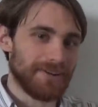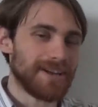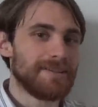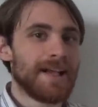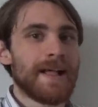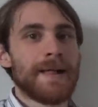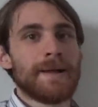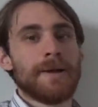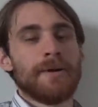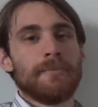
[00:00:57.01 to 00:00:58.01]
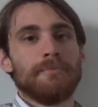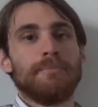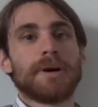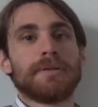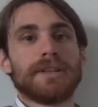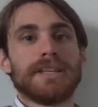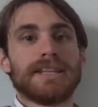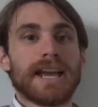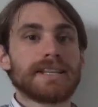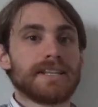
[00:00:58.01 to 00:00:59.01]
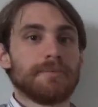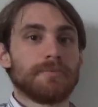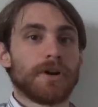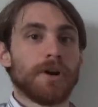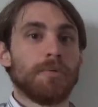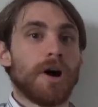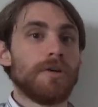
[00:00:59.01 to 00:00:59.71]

right? But Gitaxian Probe